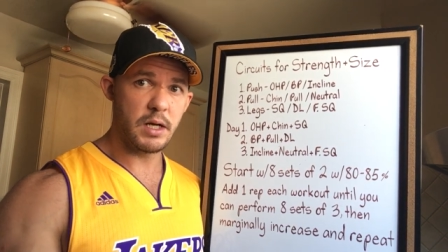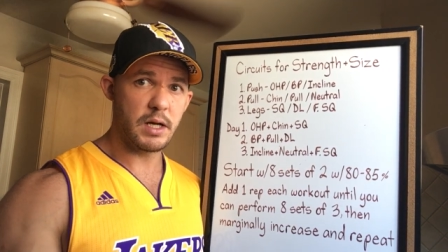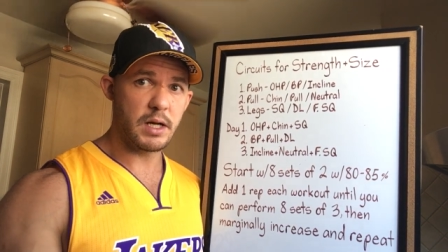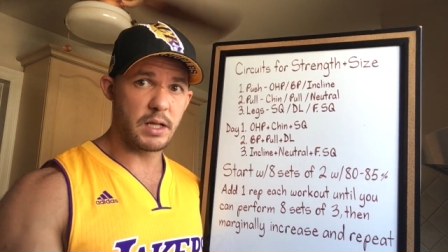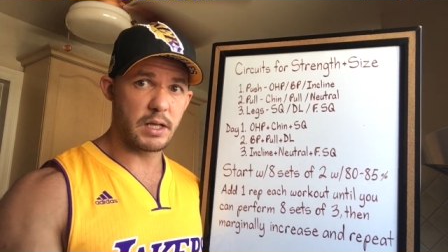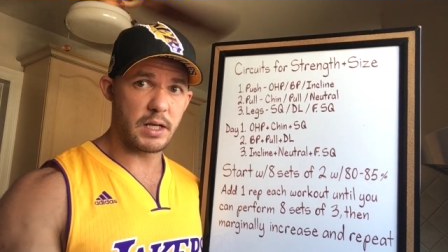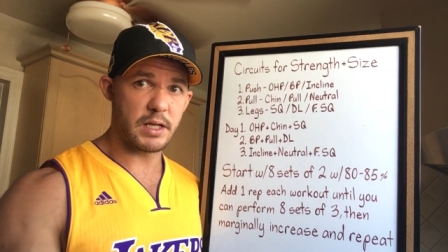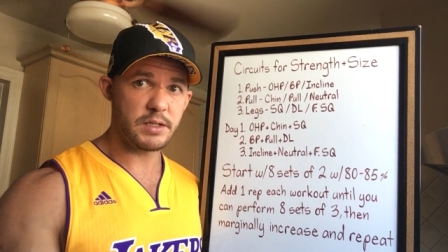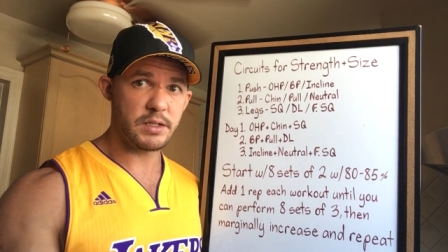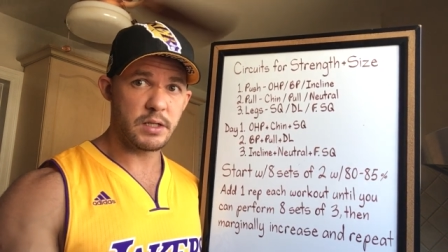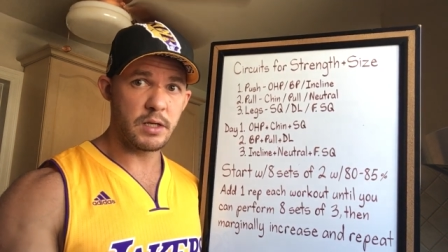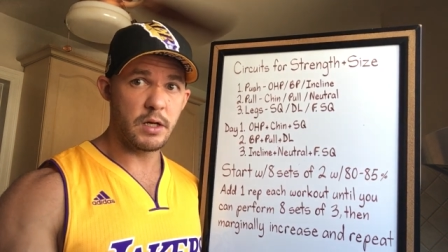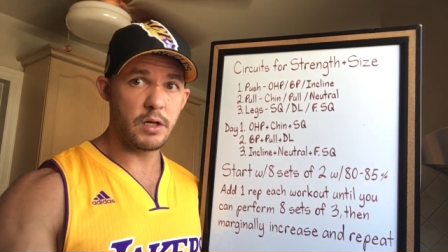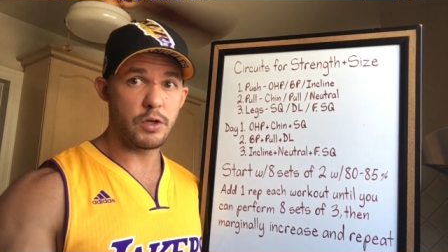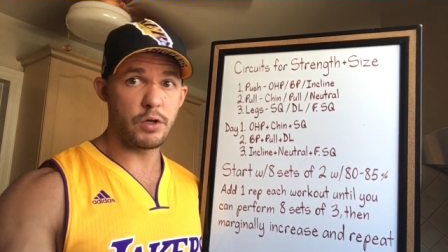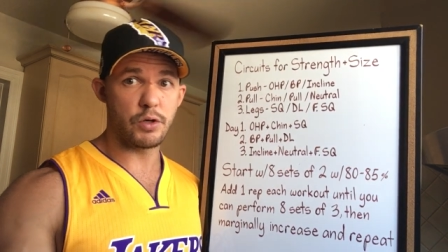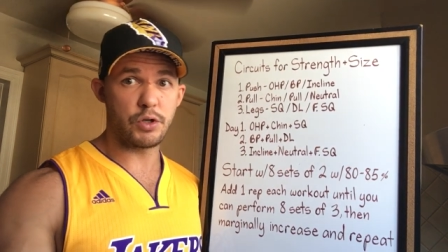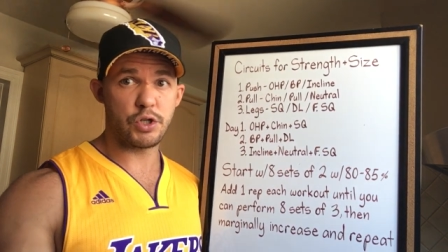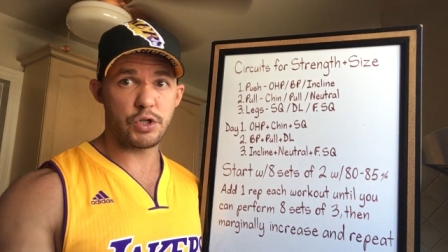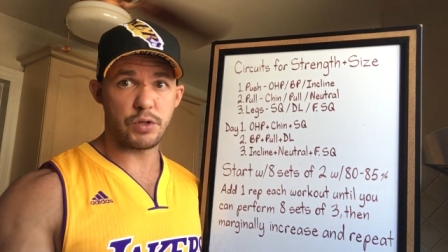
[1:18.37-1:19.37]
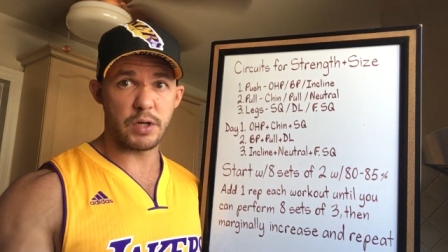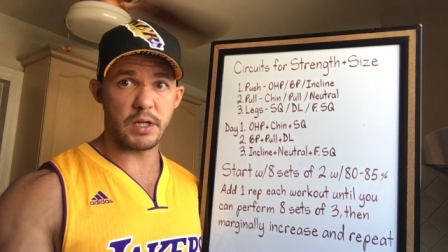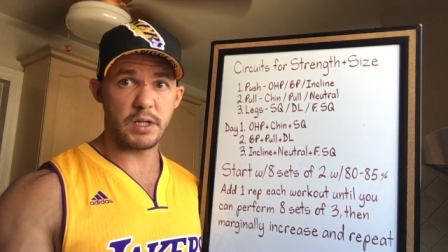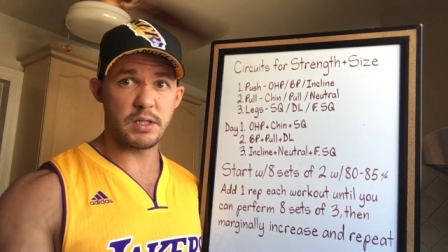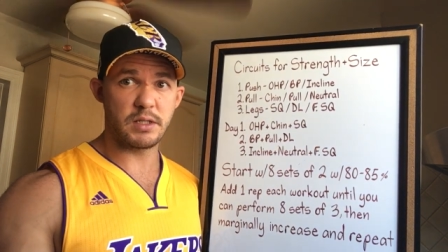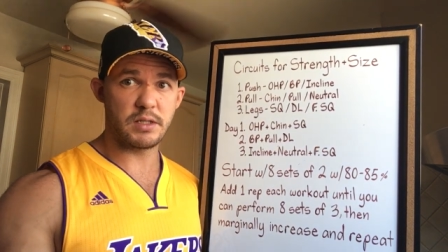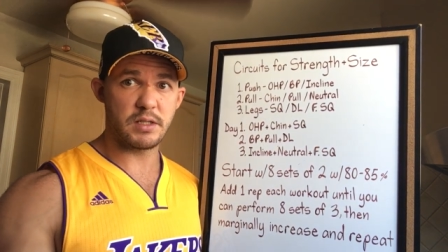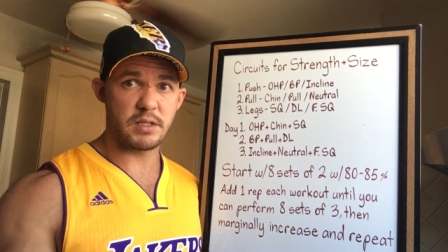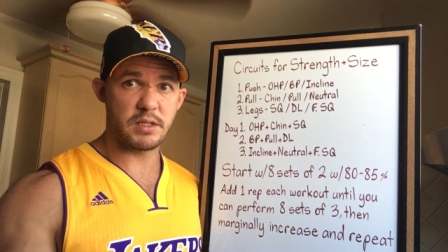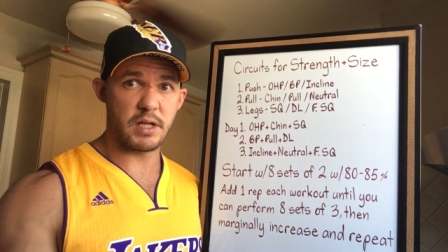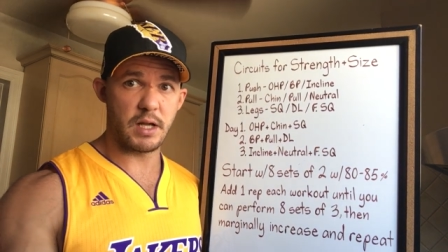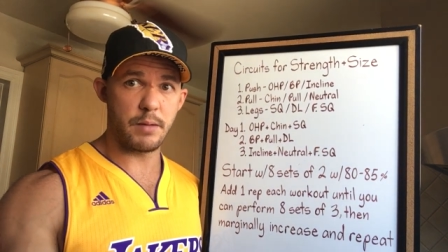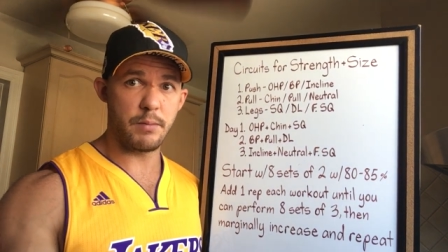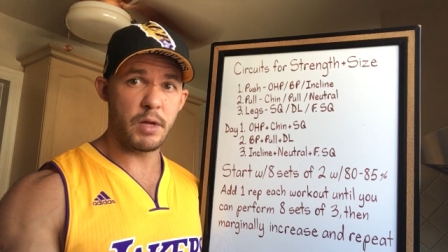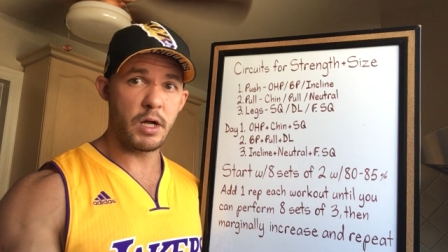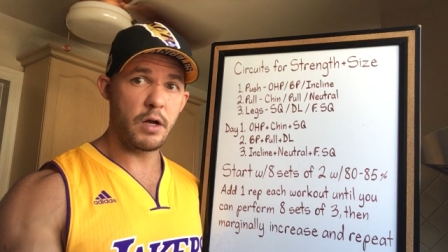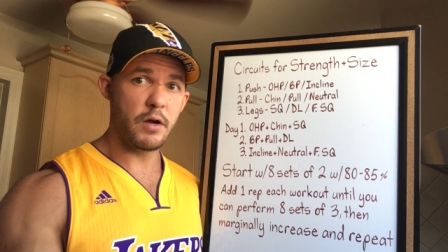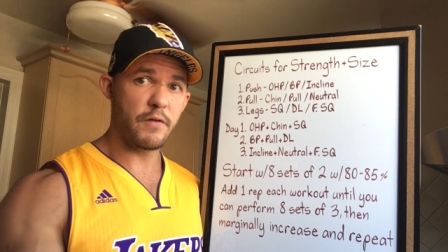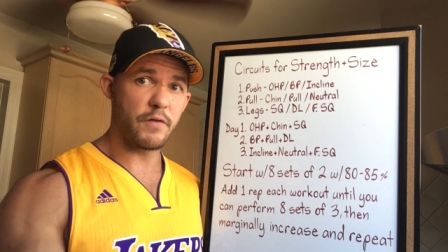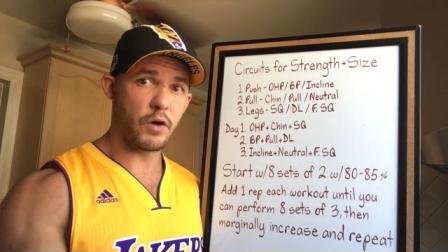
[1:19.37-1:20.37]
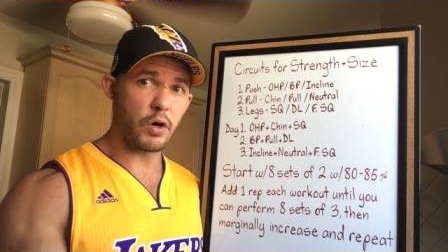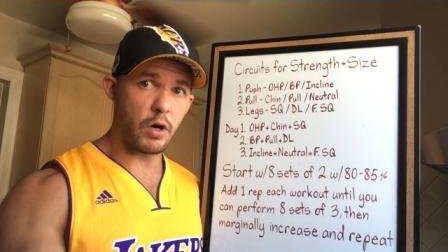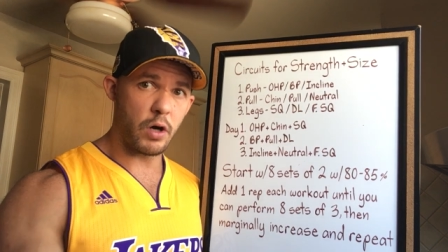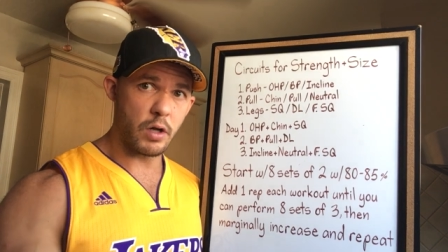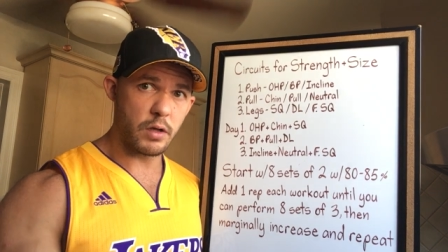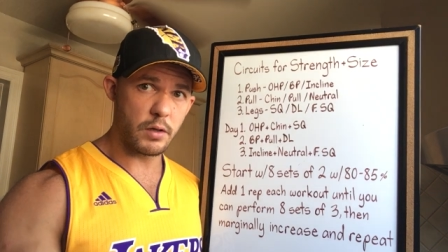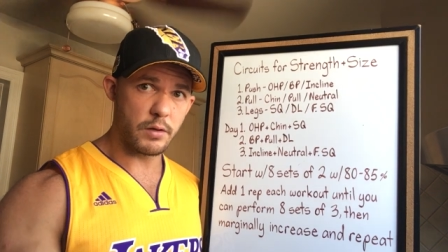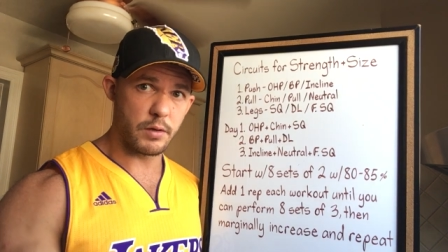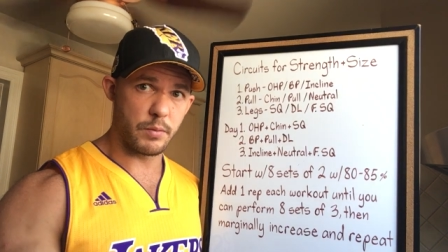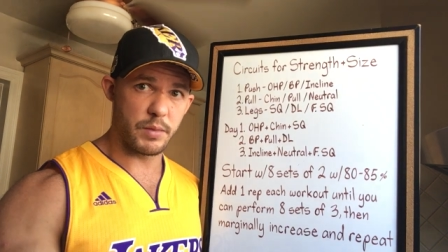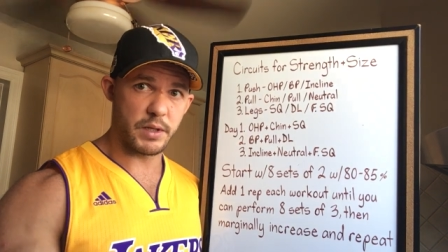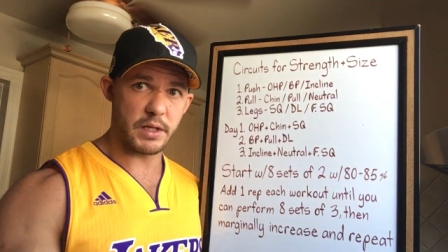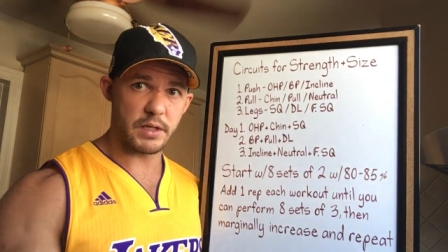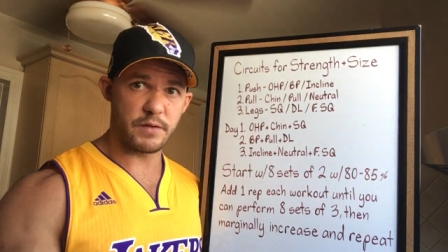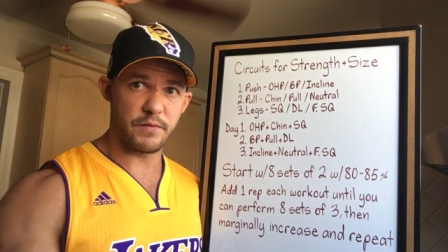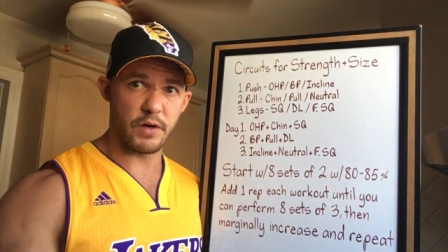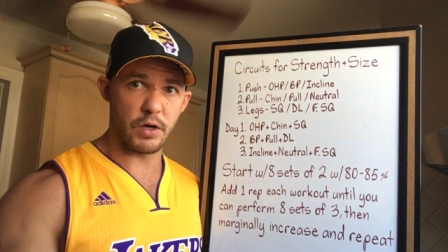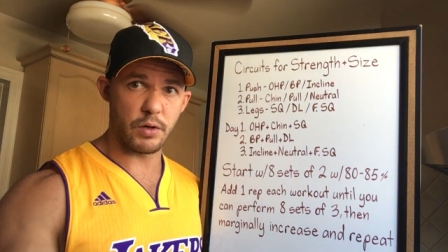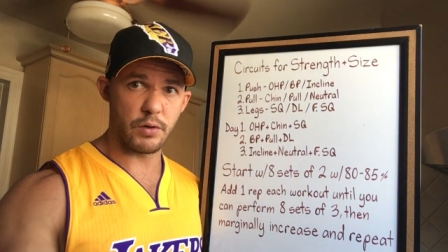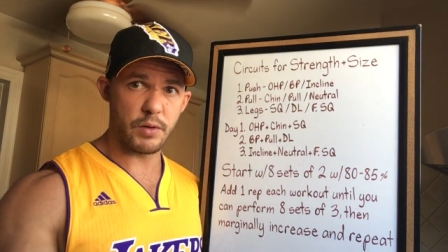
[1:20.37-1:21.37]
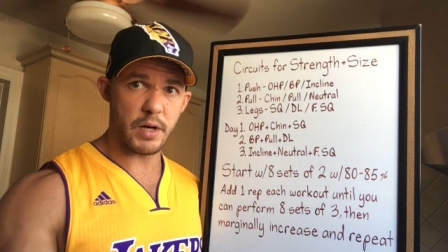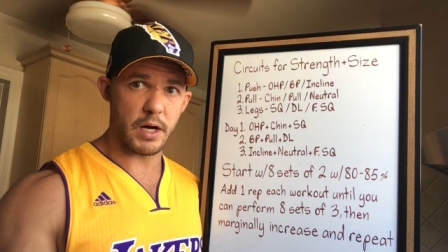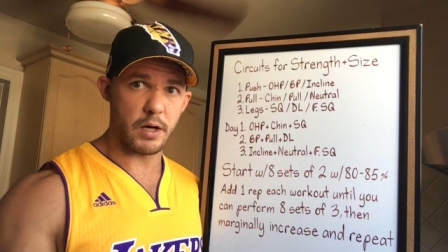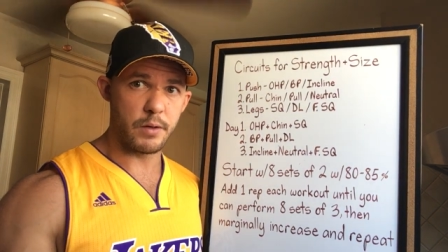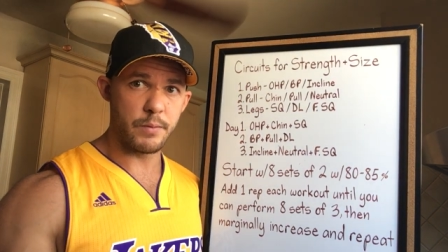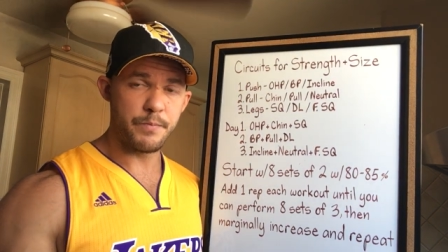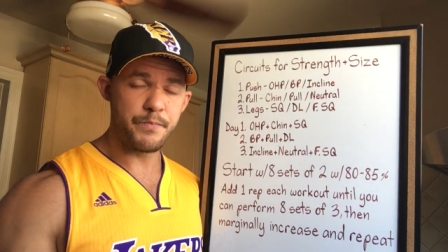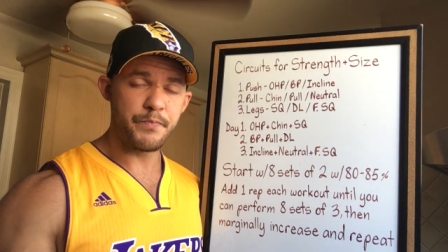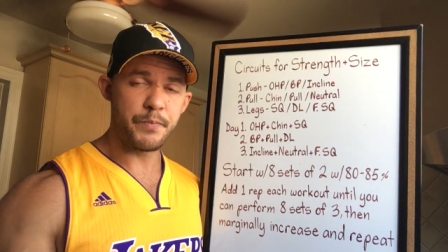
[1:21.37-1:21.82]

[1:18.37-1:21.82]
unless your strength is the same for all of them, but that's very rare.